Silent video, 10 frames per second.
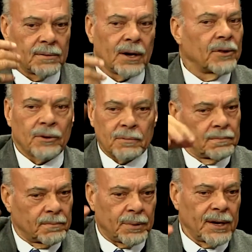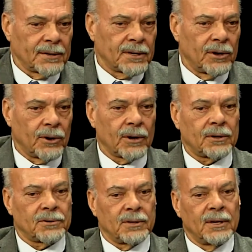other players in the
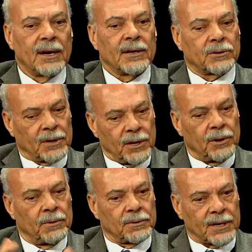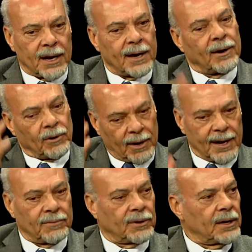orchestra. So then you say, all
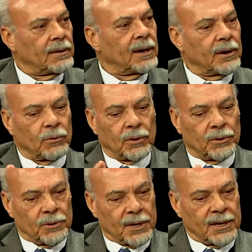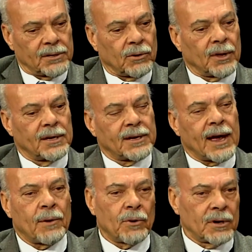right, then we'll do this, or they say,
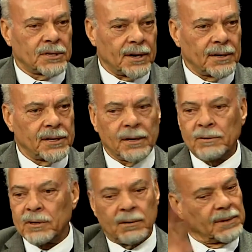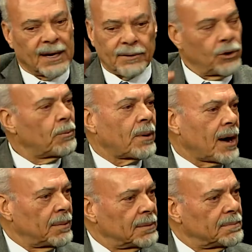I want to stretch here. You say, no
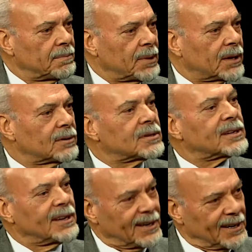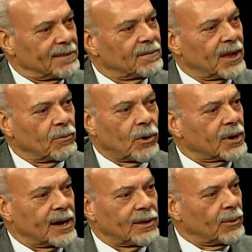problem, because it won't
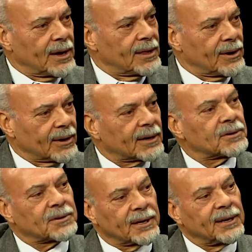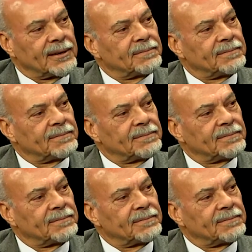get in the way of the orchestra.